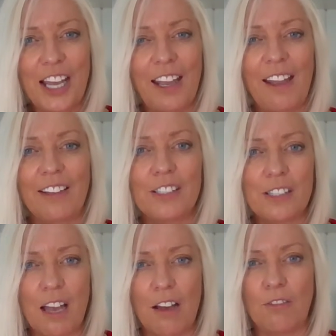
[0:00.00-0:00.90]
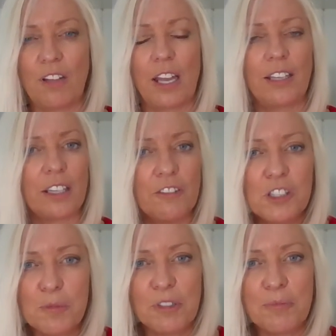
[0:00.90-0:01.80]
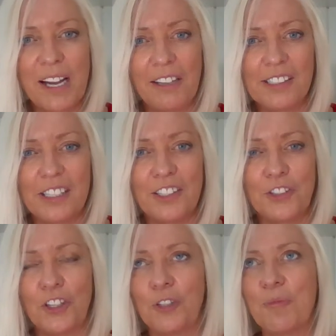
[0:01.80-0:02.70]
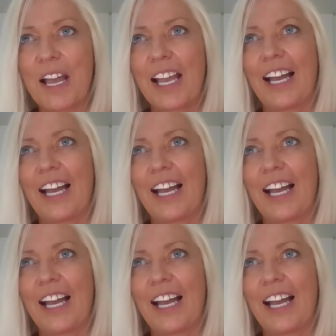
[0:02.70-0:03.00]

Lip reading: I had irritable bowel syndrome.